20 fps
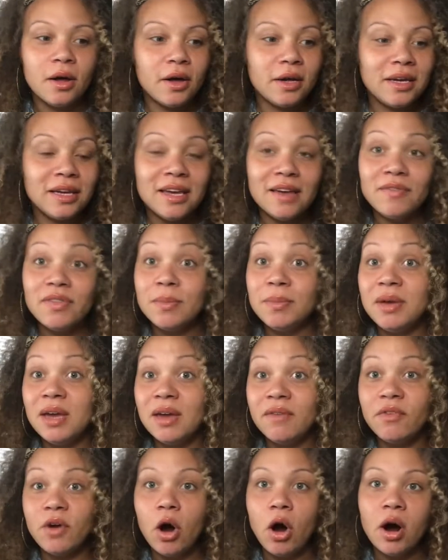give them gift
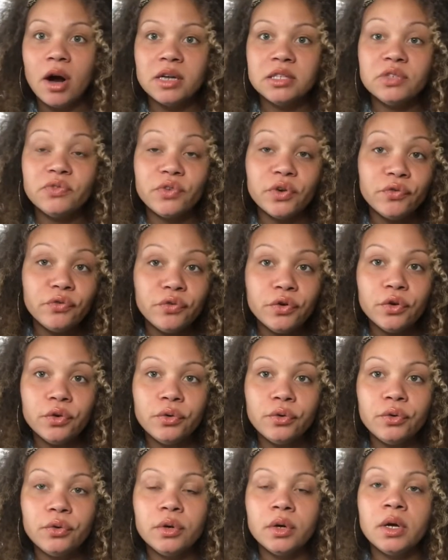cards for
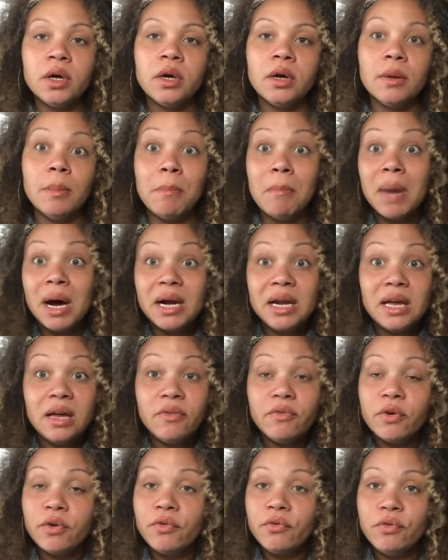food, money
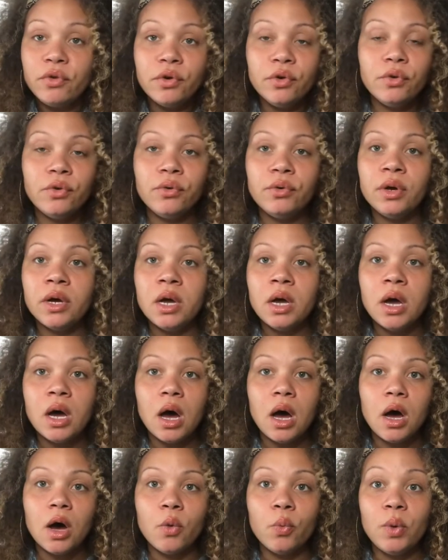for food.
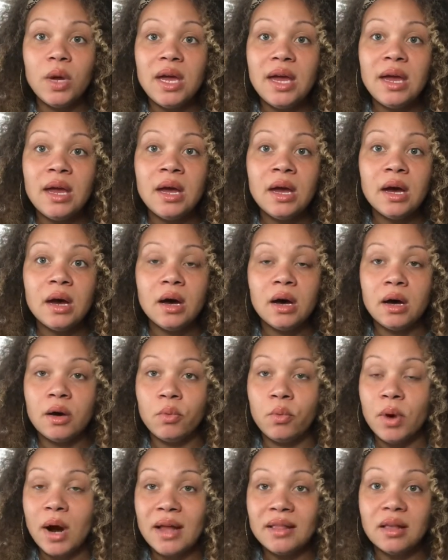We
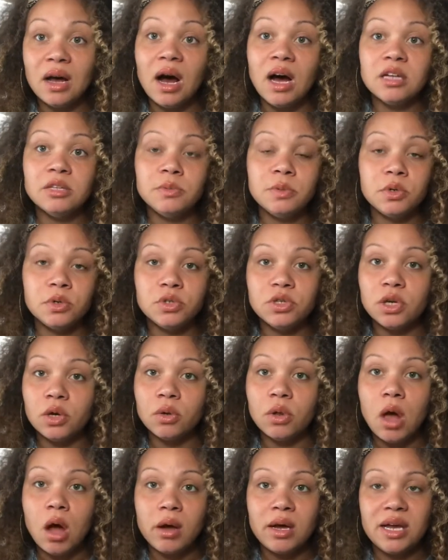were at the hospital so
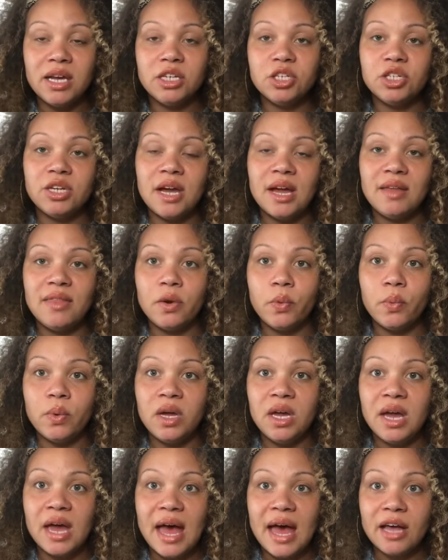long each day that we
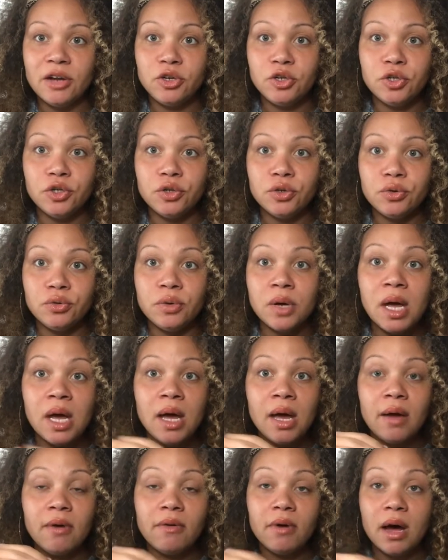had to
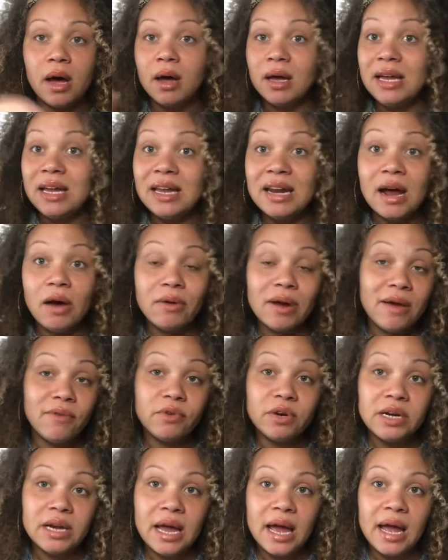eat out
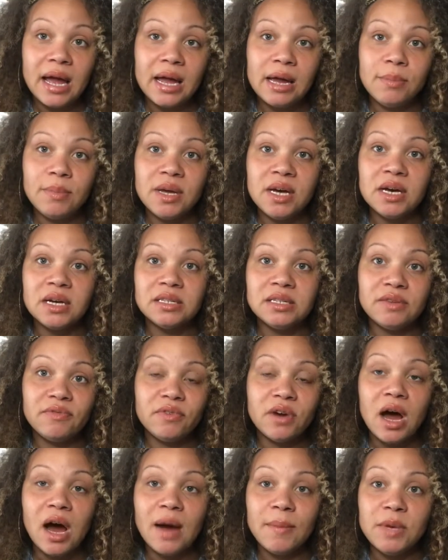every day, because if
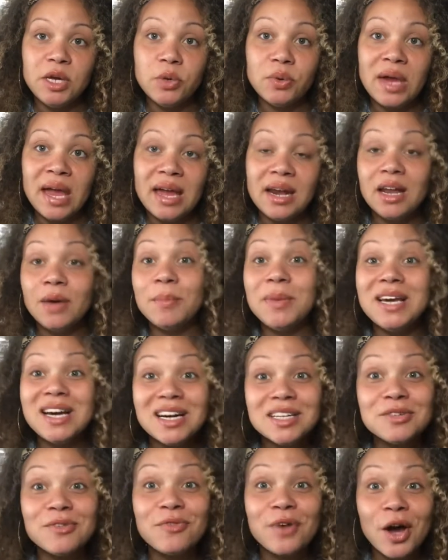not, I mean, you can't,
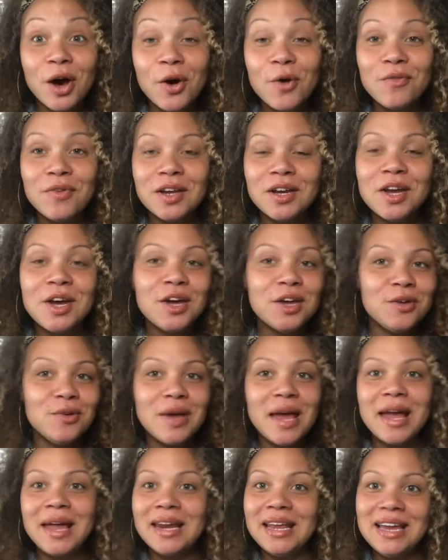because of COVID, you
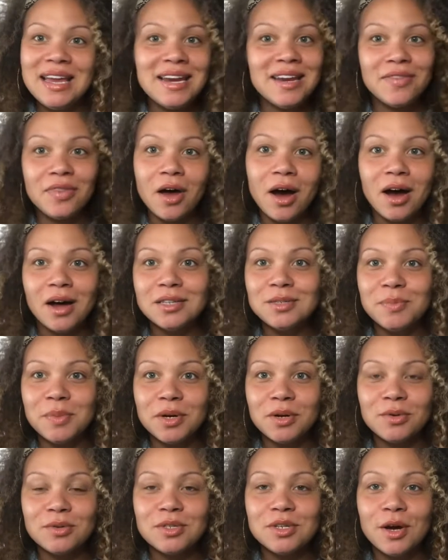can't eat in the
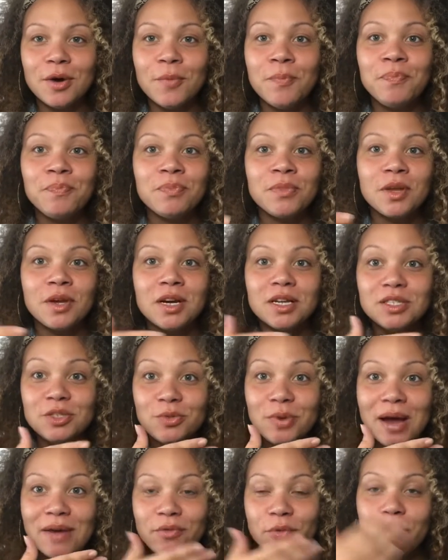hospital, so, because you
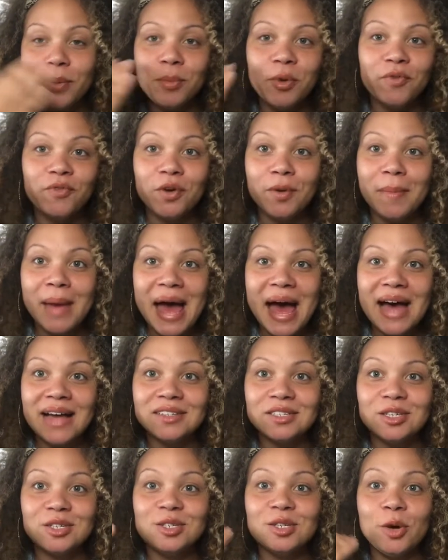have to remove your
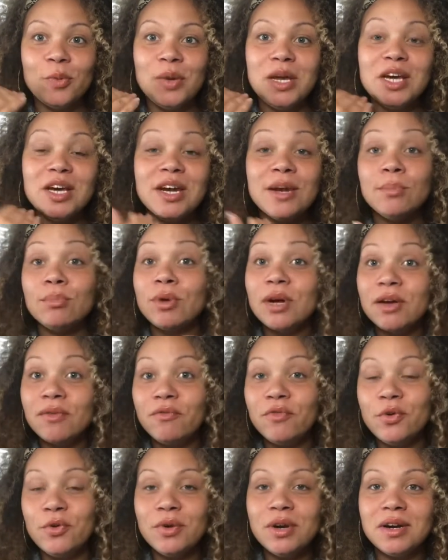mask. So we couldn't bring
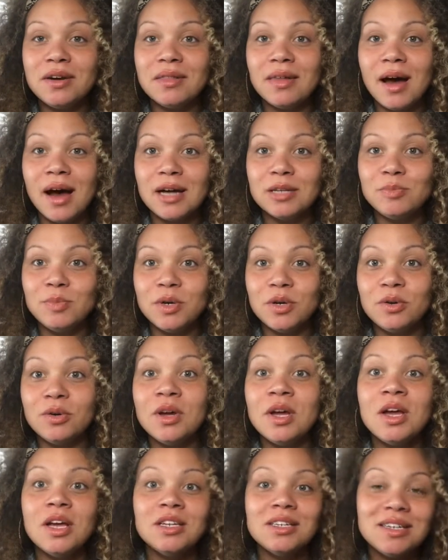food into the hospital
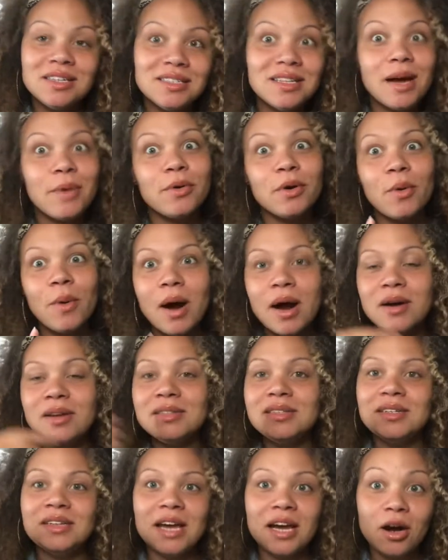because that required us
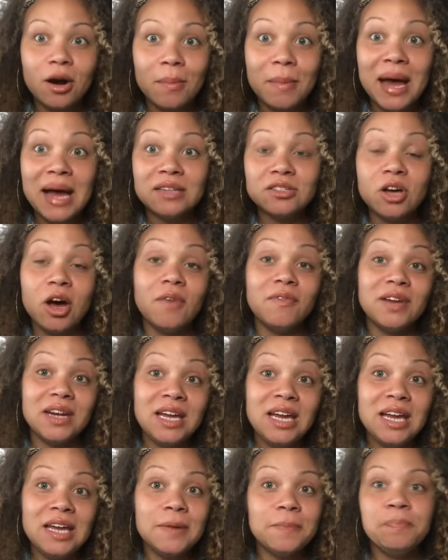to take our mask off and
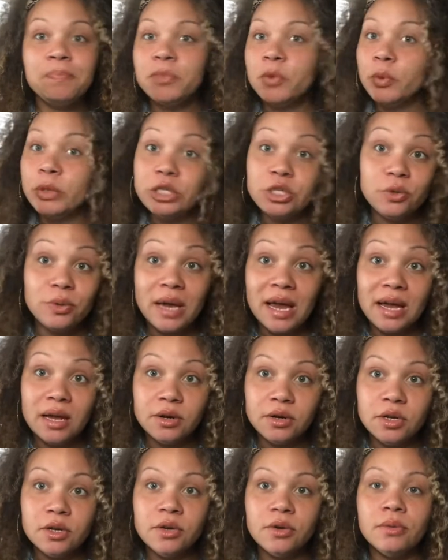eat, which you can't
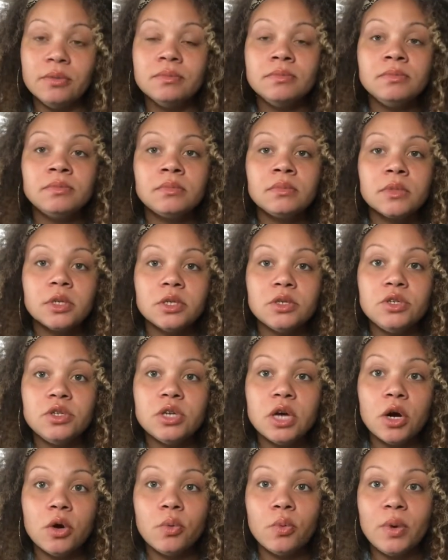do.
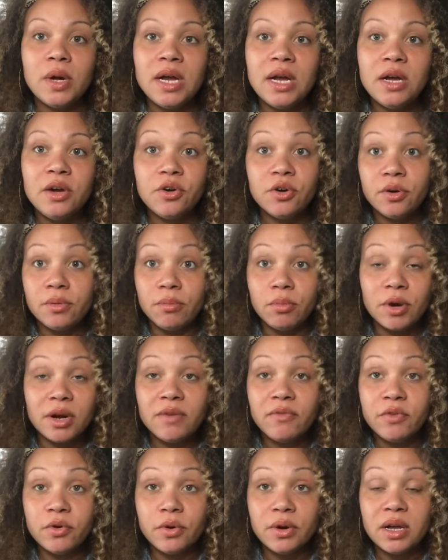So we couldn't bring
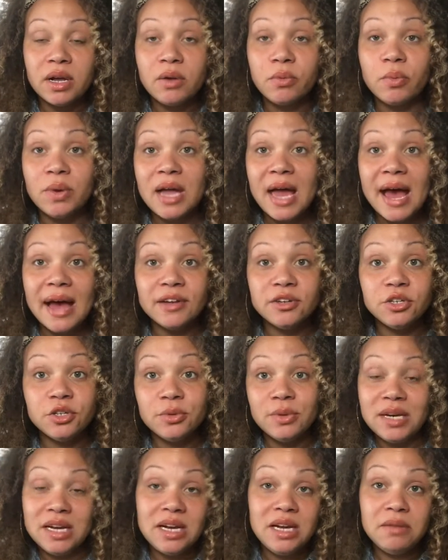food in. We had to
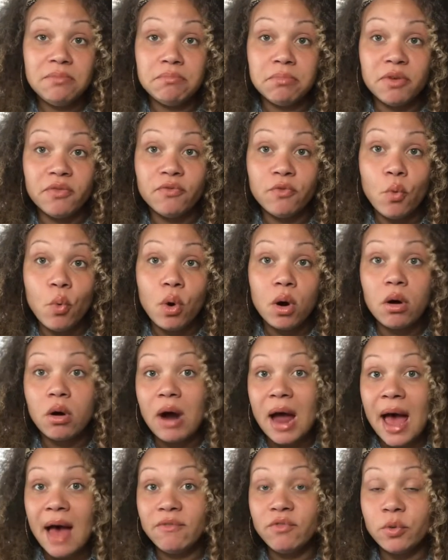eat before or
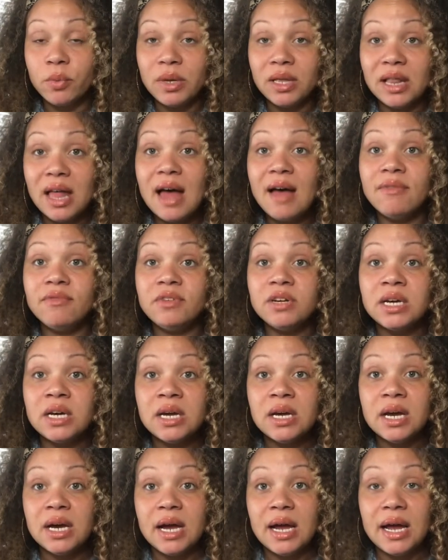after we left,
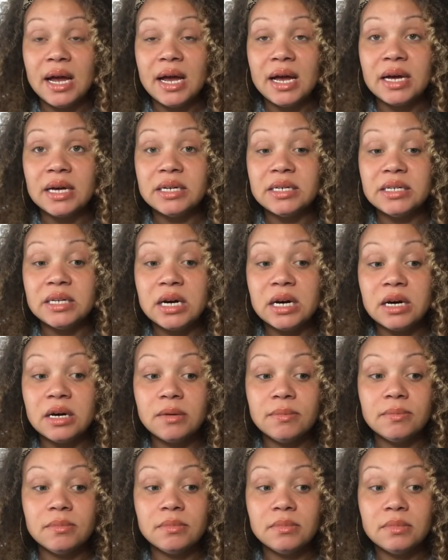and
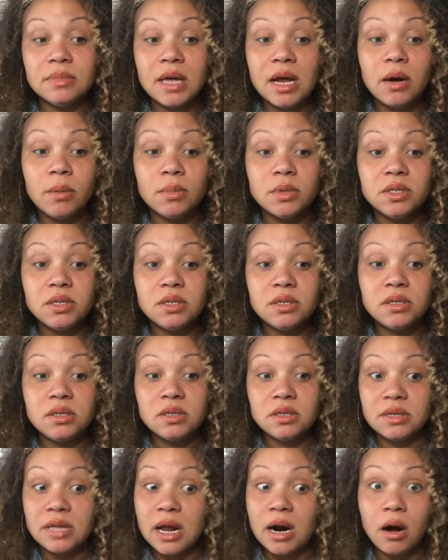that
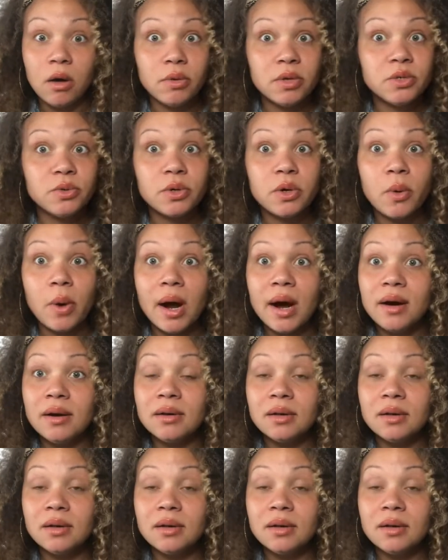always required a